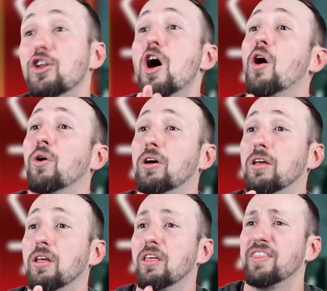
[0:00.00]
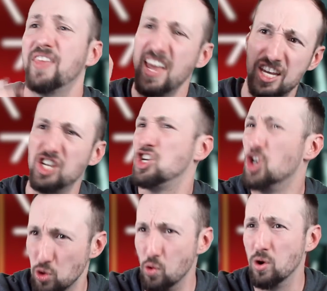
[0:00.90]
No, thank
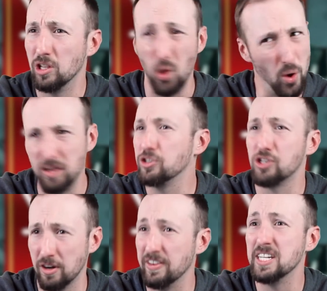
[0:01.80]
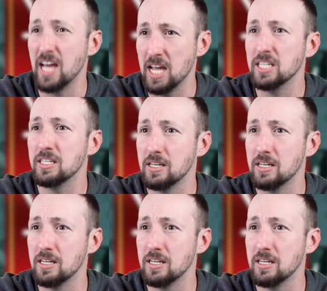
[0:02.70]
you, loyal servant dice.